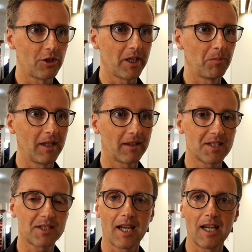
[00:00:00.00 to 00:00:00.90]
you can build a
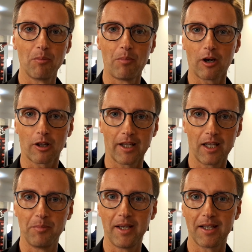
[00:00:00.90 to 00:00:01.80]
scale model
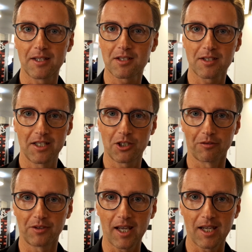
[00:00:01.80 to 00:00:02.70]
in minutes instead
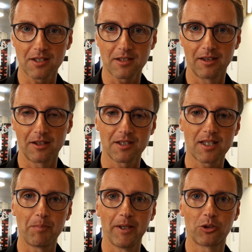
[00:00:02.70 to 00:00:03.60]
of days, and then
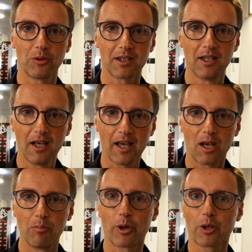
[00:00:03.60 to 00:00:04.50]
step into it
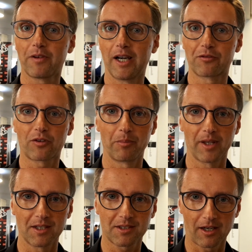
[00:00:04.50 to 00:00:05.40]
and modify it from the
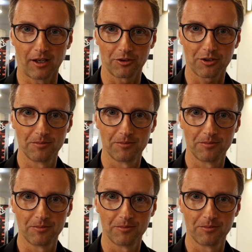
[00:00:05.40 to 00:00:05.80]
inside out.